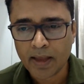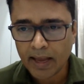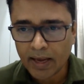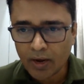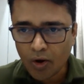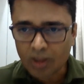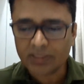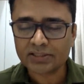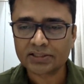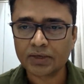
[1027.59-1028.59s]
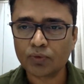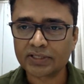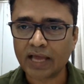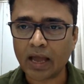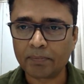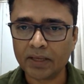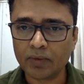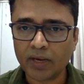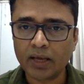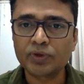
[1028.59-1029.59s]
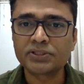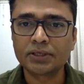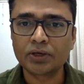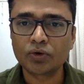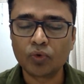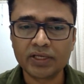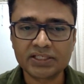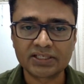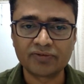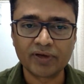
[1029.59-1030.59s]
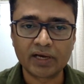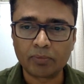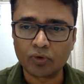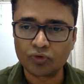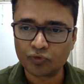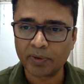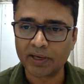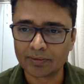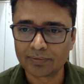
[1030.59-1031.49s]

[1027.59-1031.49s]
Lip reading: And all this thing was happening when I was undergoing severe amount of pain.